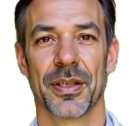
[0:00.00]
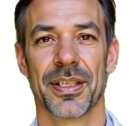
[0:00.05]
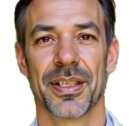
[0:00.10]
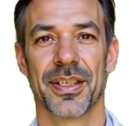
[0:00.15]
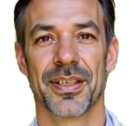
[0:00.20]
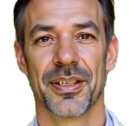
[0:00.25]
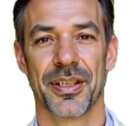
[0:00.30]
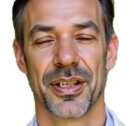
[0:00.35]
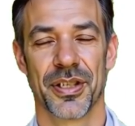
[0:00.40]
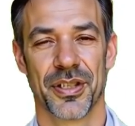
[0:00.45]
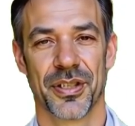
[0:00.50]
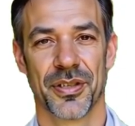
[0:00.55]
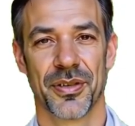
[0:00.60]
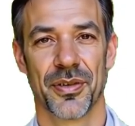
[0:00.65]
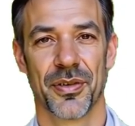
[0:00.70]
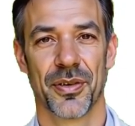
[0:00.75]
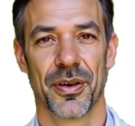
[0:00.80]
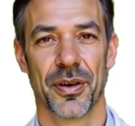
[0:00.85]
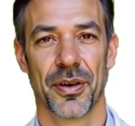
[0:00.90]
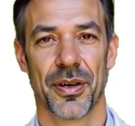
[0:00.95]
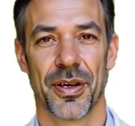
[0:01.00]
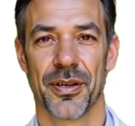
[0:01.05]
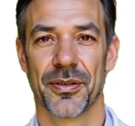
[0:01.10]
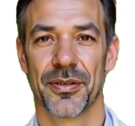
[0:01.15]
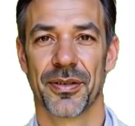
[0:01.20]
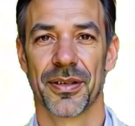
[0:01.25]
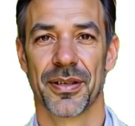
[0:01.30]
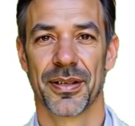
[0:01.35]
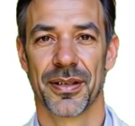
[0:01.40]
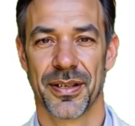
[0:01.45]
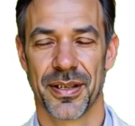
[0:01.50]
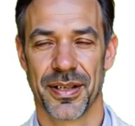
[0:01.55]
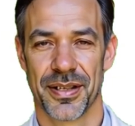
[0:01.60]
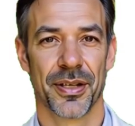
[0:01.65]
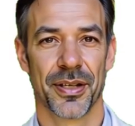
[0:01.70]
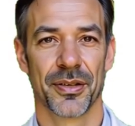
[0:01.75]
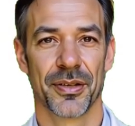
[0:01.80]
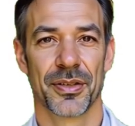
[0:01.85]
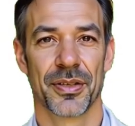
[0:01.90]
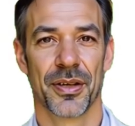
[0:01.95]
avocados, or
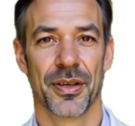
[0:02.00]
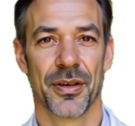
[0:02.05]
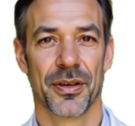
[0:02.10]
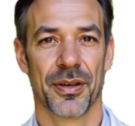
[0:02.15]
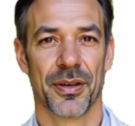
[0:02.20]
oranges.